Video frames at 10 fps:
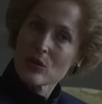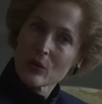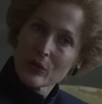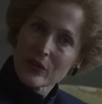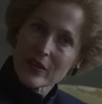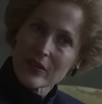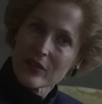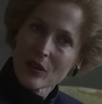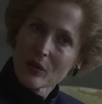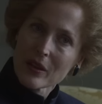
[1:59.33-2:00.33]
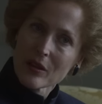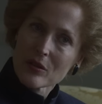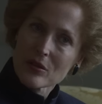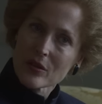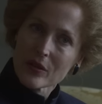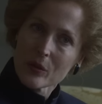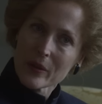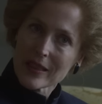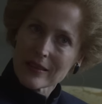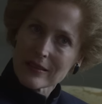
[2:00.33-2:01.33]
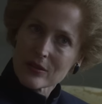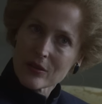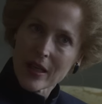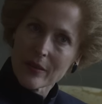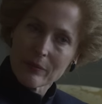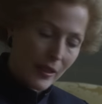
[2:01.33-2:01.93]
sources so close to the Queen describe